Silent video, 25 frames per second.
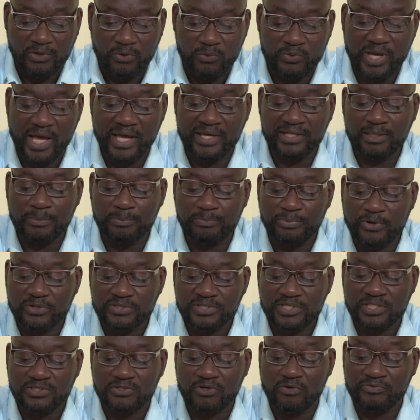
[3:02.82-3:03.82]
We are in the
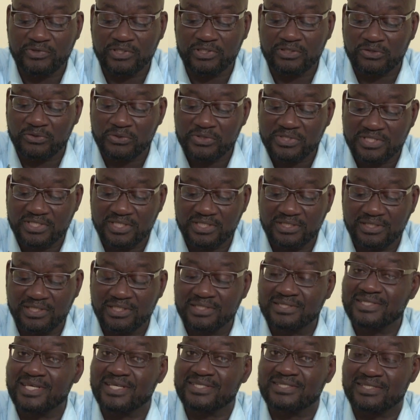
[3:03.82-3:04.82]
process of increasing
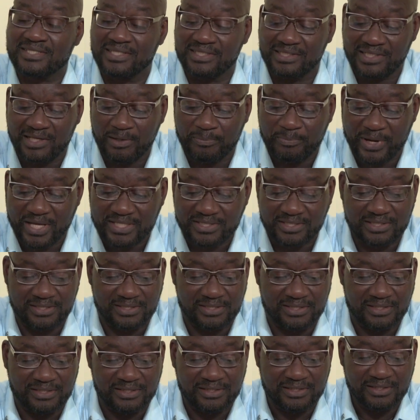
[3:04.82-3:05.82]
the testing
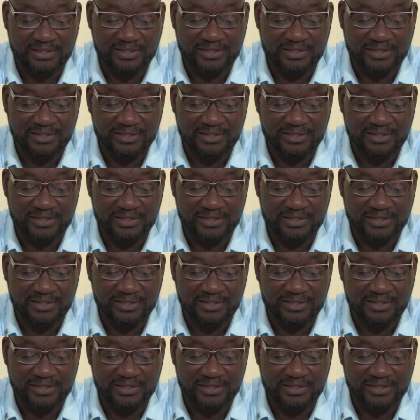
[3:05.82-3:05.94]
capacity.